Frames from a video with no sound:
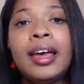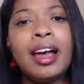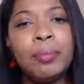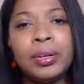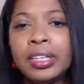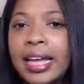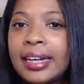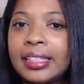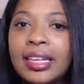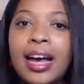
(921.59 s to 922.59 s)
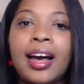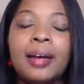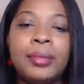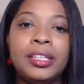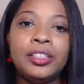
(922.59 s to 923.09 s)
have put a lot of
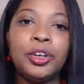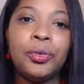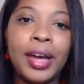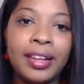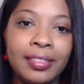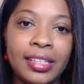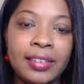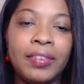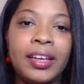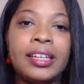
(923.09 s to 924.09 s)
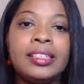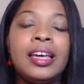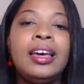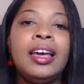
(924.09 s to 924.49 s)
time into creating these events.